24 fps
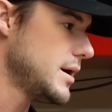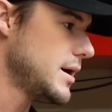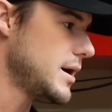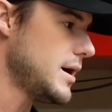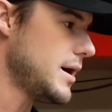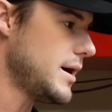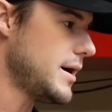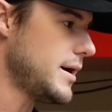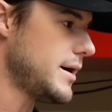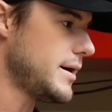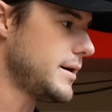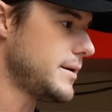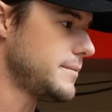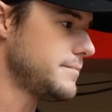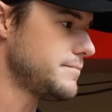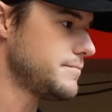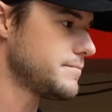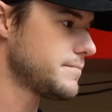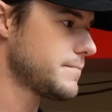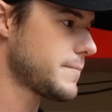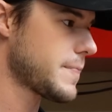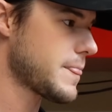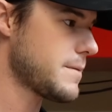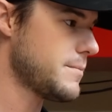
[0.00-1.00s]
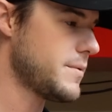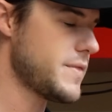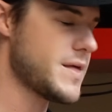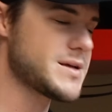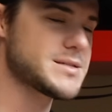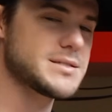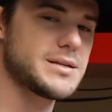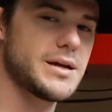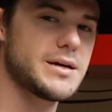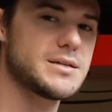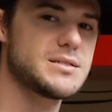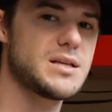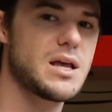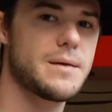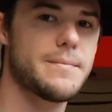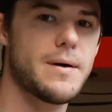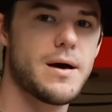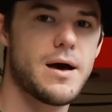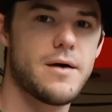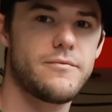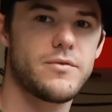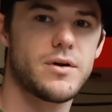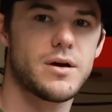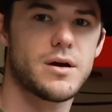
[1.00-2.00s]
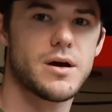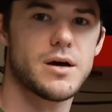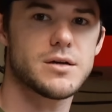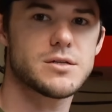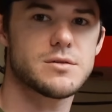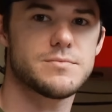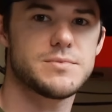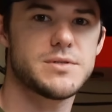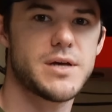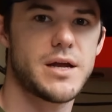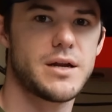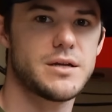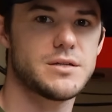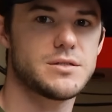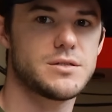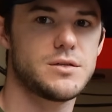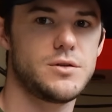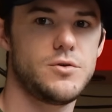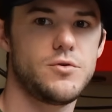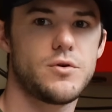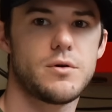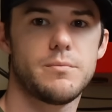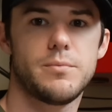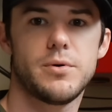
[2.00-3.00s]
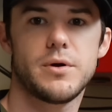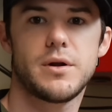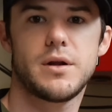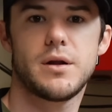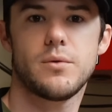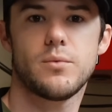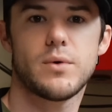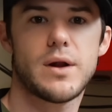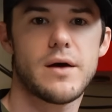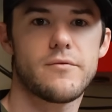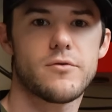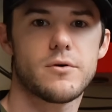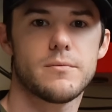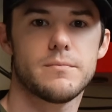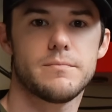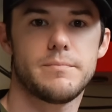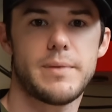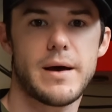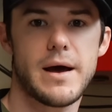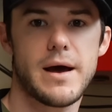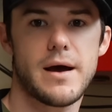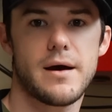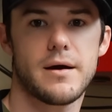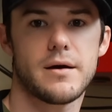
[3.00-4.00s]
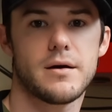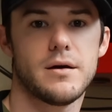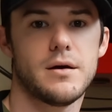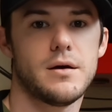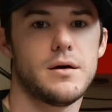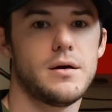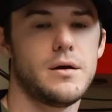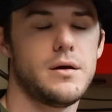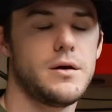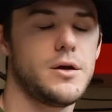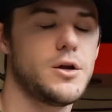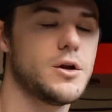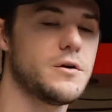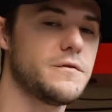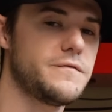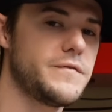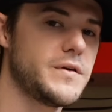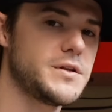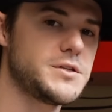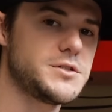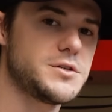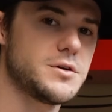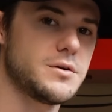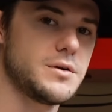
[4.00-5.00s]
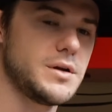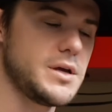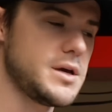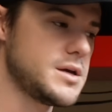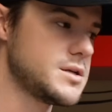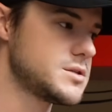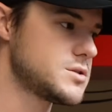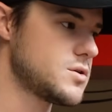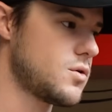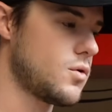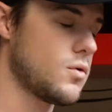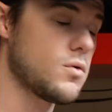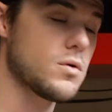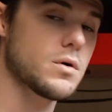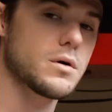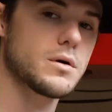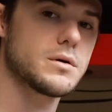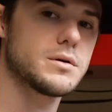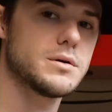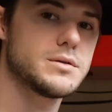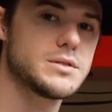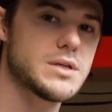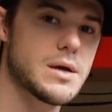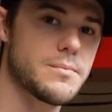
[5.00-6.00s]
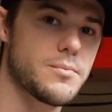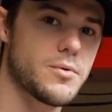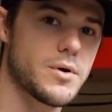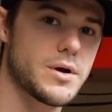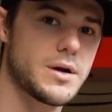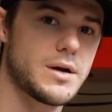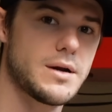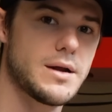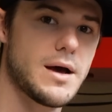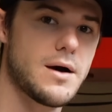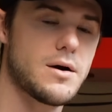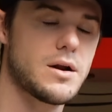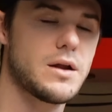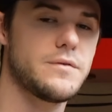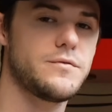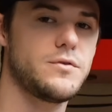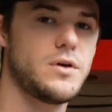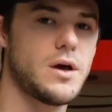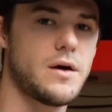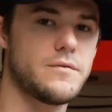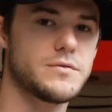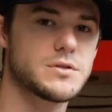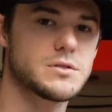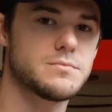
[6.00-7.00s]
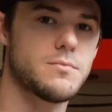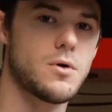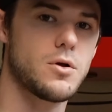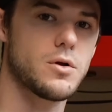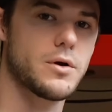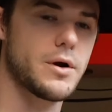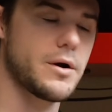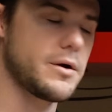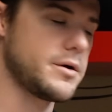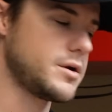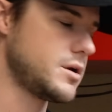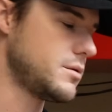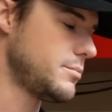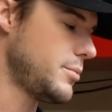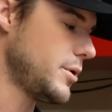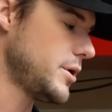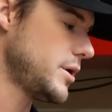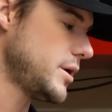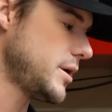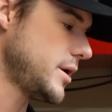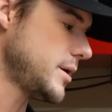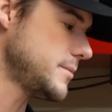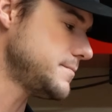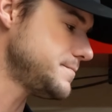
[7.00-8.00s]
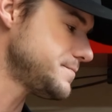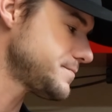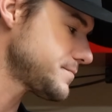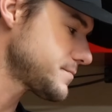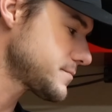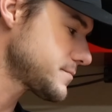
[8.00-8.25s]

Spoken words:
But that's the nice thing about having a custom set, is you can put it in whatever bag fits your needs, or separate it out if you have a smaller area to put it in.